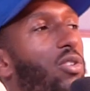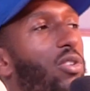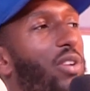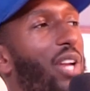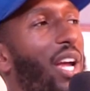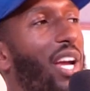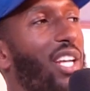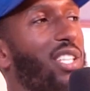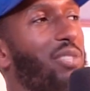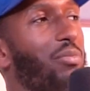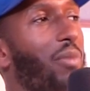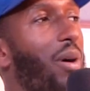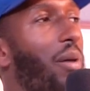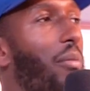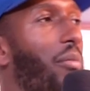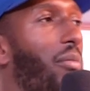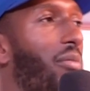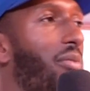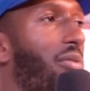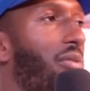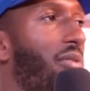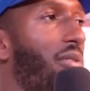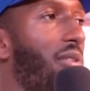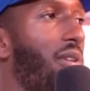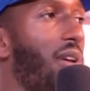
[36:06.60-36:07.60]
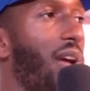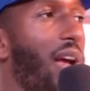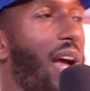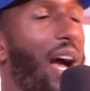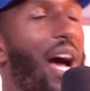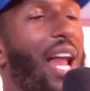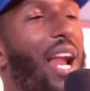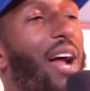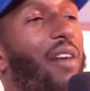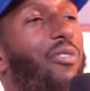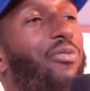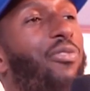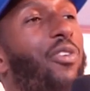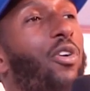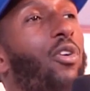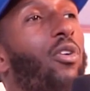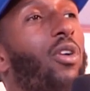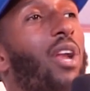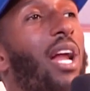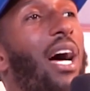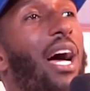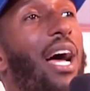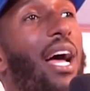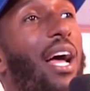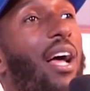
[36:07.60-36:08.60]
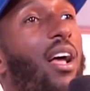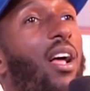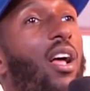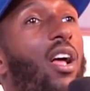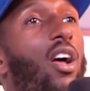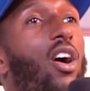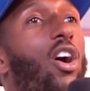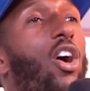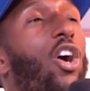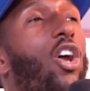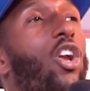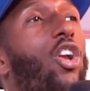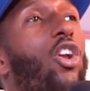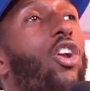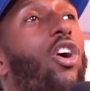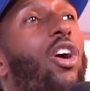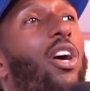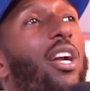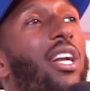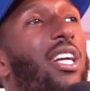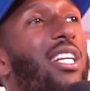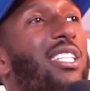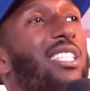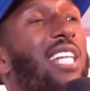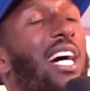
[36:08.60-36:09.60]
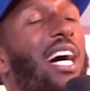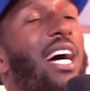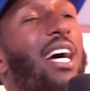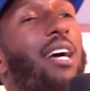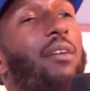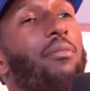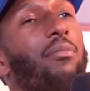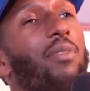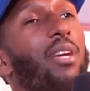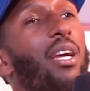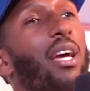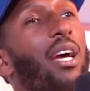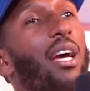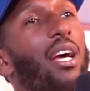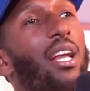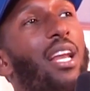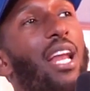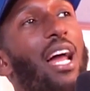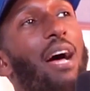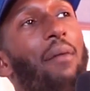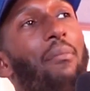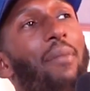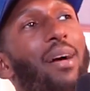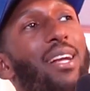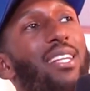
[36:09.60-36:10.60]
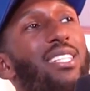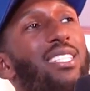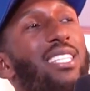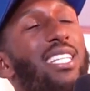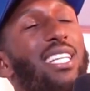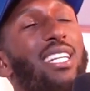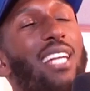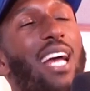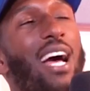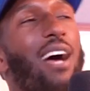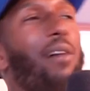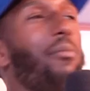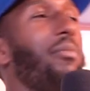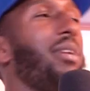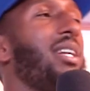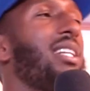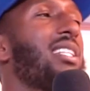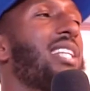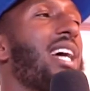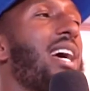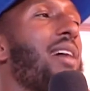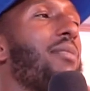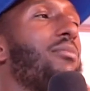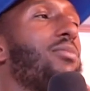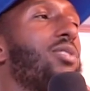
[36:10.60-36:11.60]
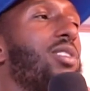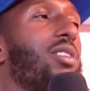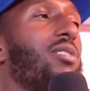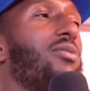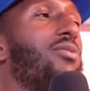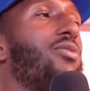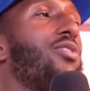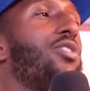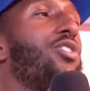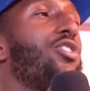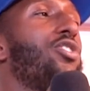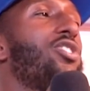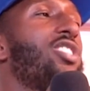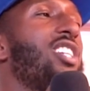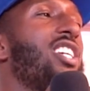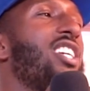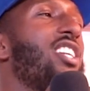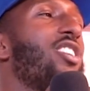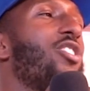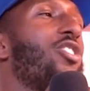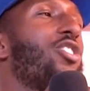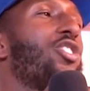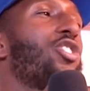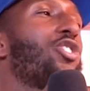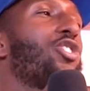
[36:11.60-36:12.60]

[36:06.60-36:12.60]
or next month. Yeah, yeah. No, and I true. feel like a lot of the time, yeah, like man, see how many times have you get seen it on